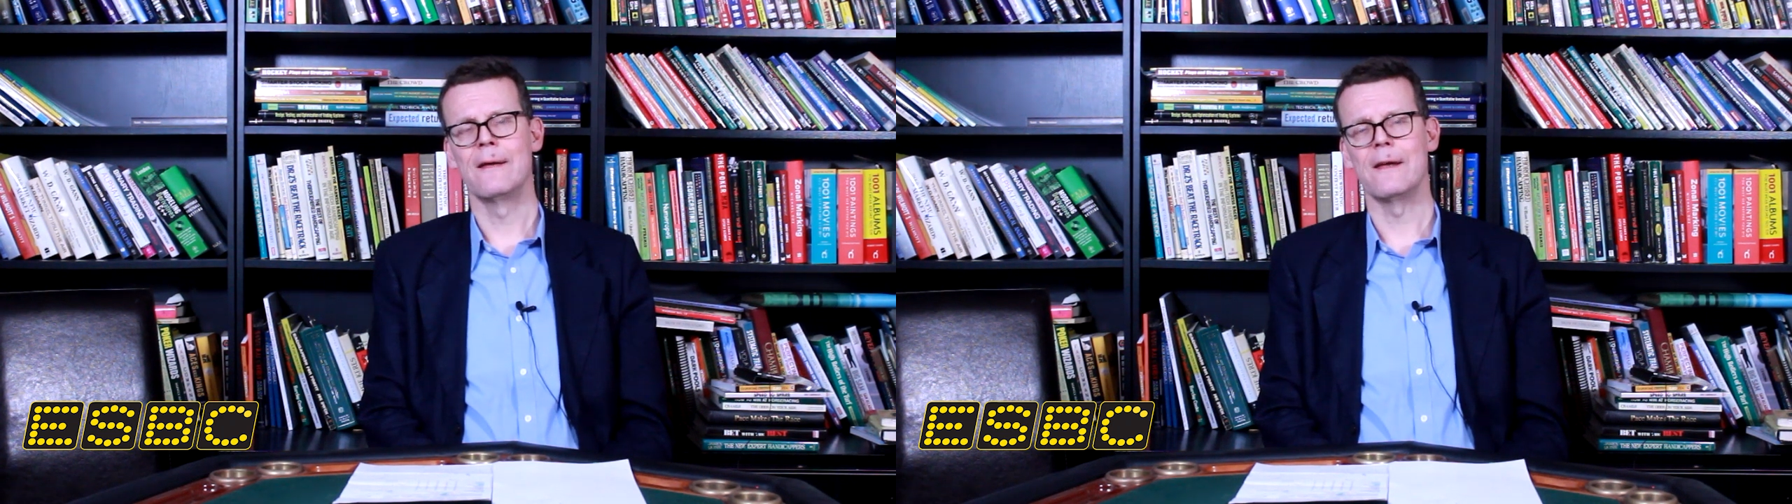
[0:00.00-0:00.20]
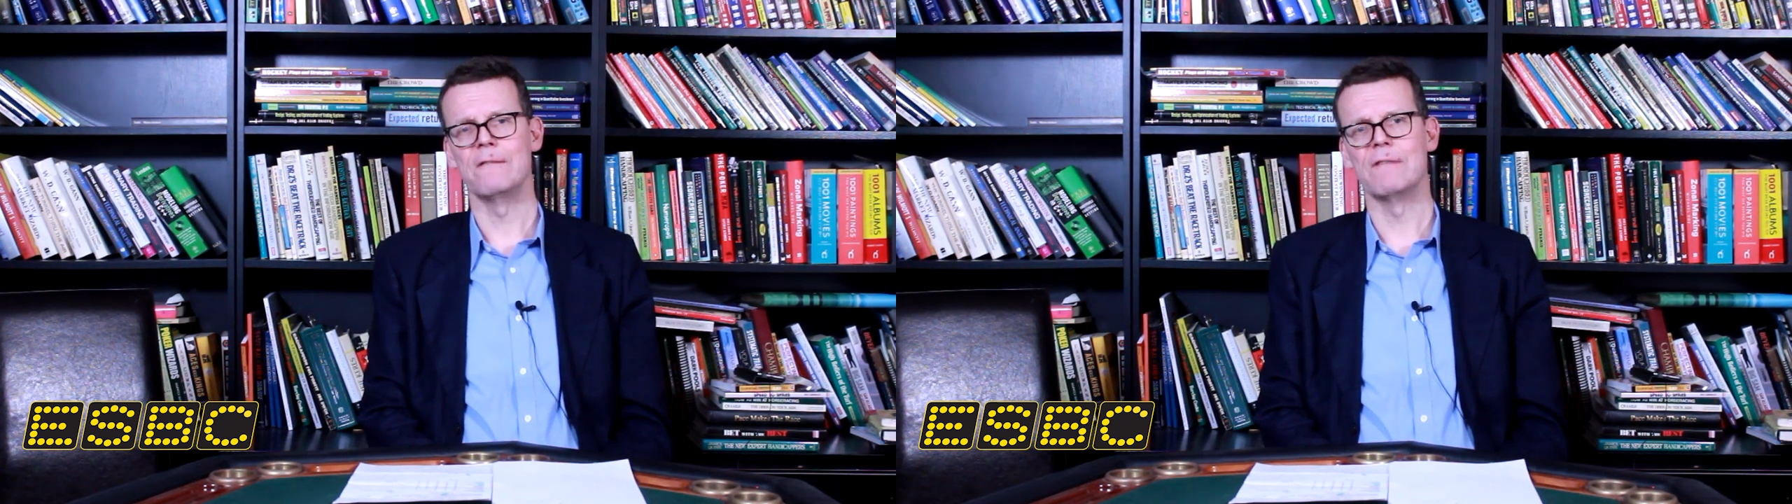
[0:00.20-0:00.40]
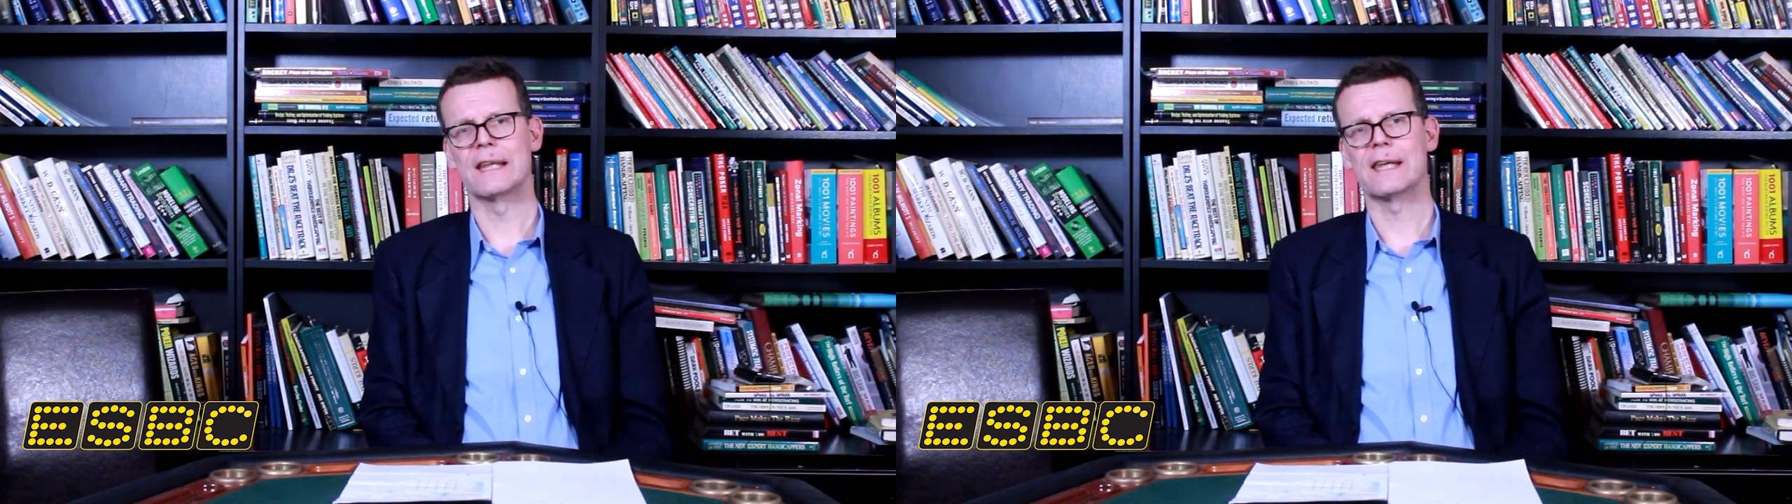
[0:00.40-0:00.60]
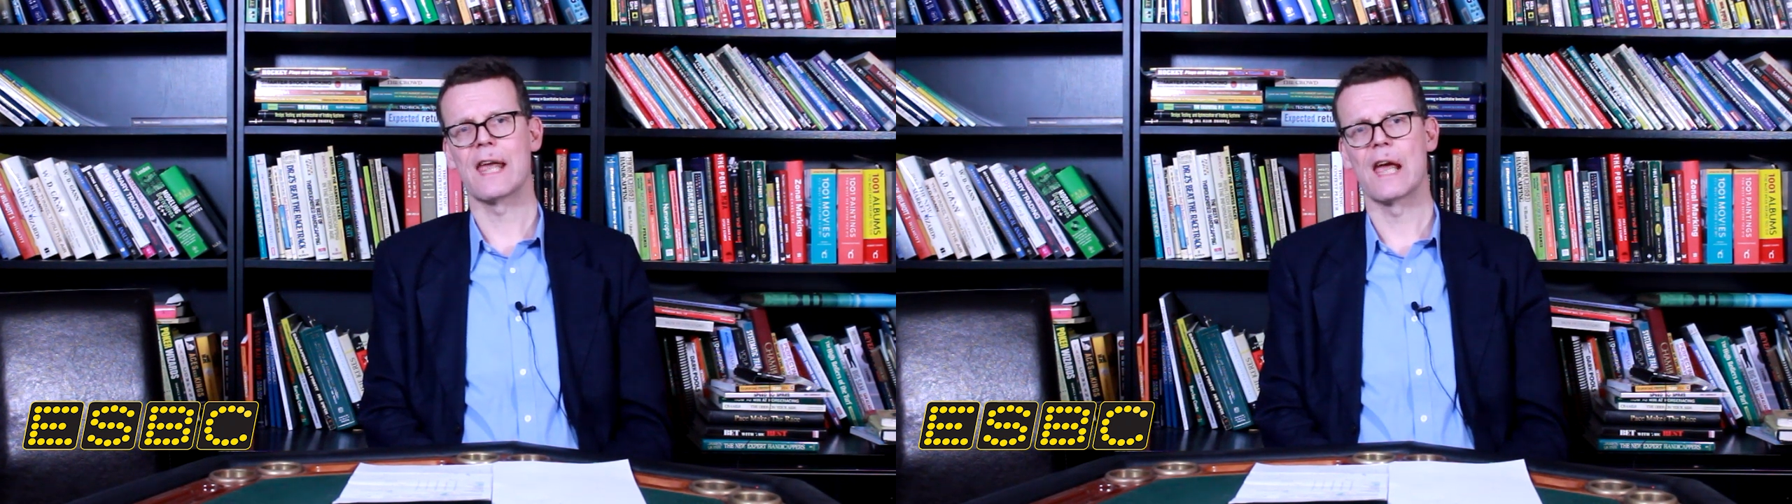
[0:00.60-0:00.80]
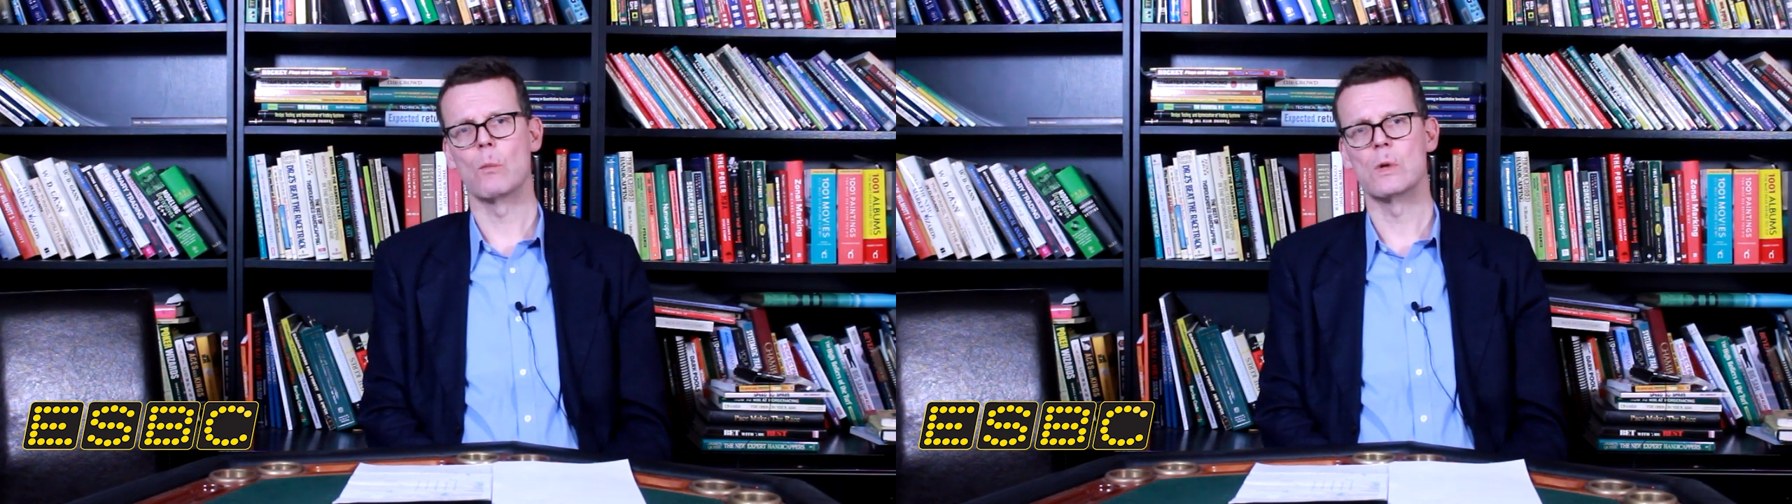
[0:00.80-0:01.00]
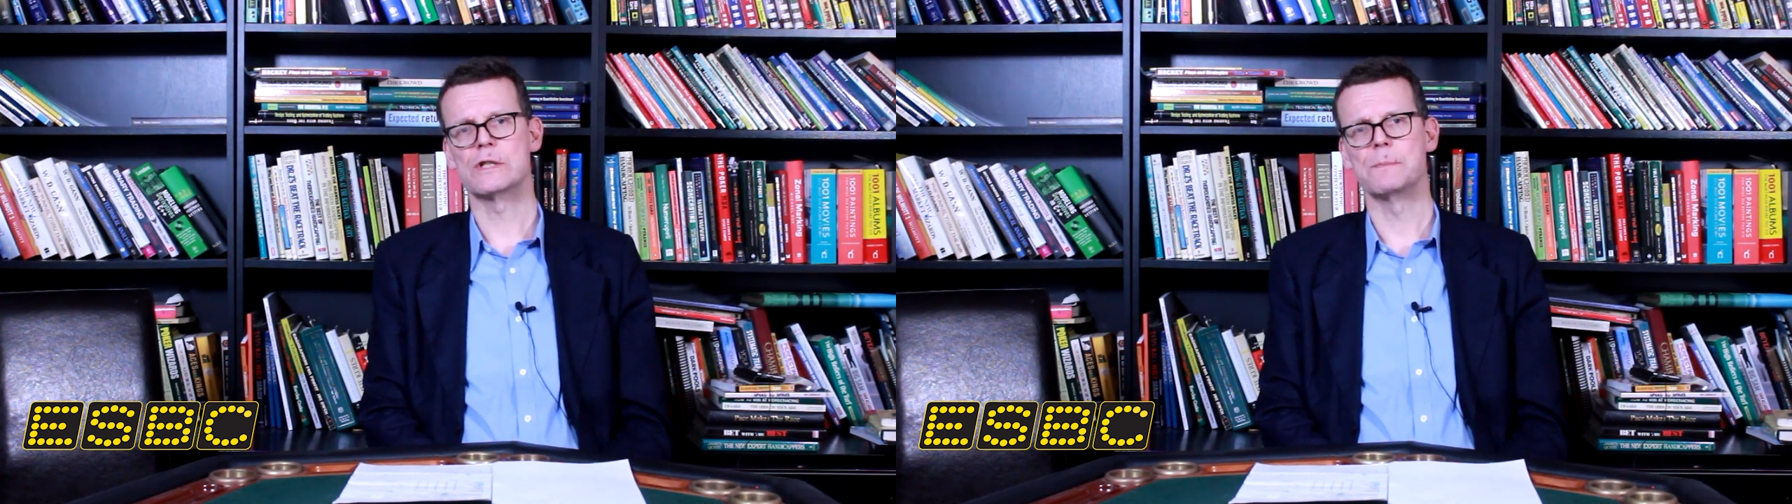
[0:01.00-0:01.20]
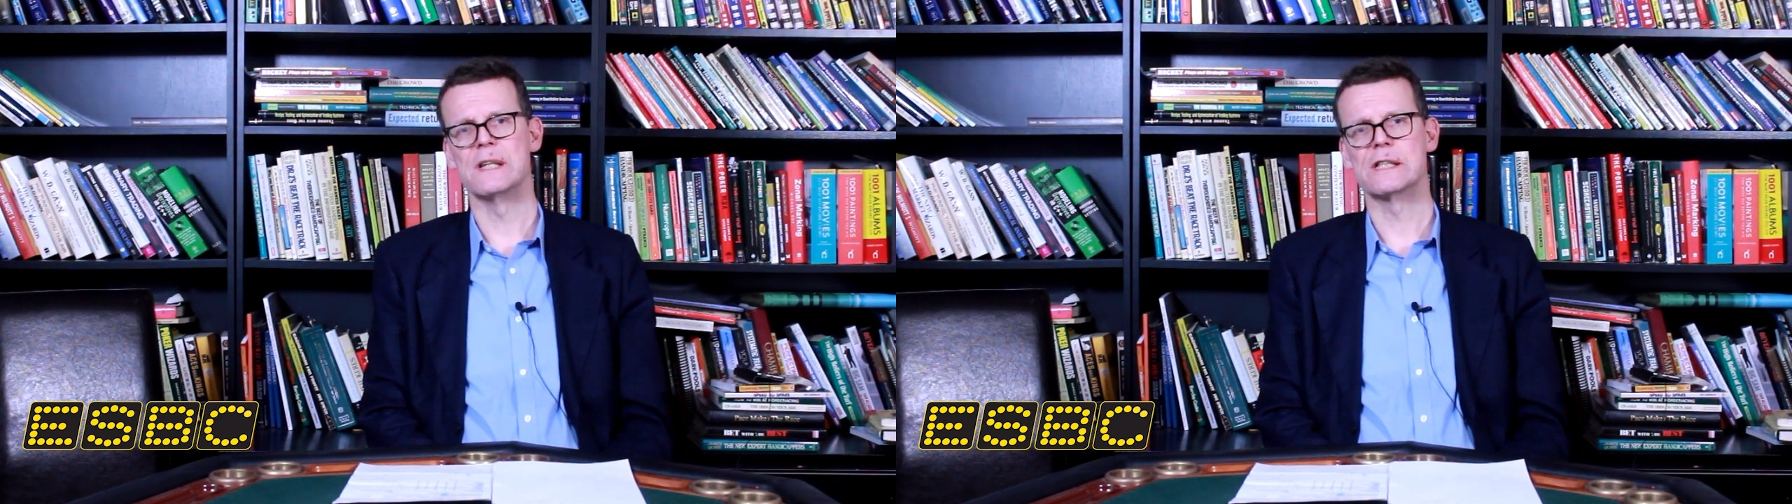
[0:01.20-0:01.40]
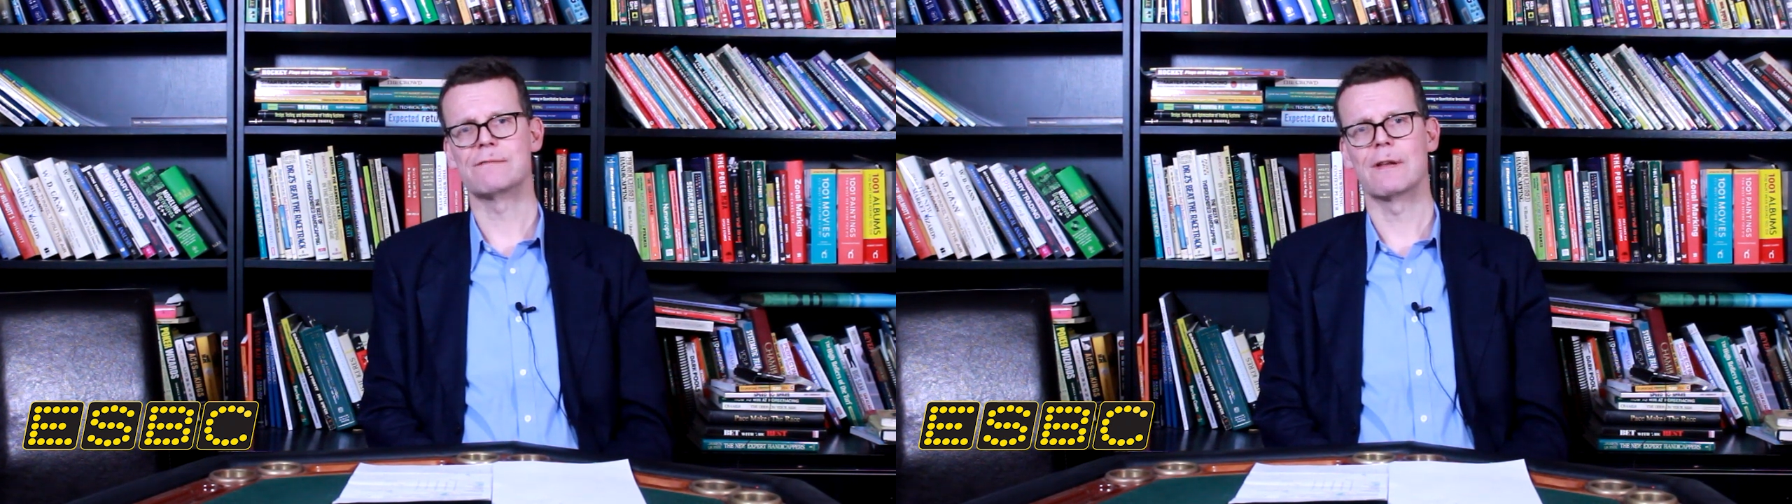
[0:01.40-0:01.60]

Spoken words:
in that game, which means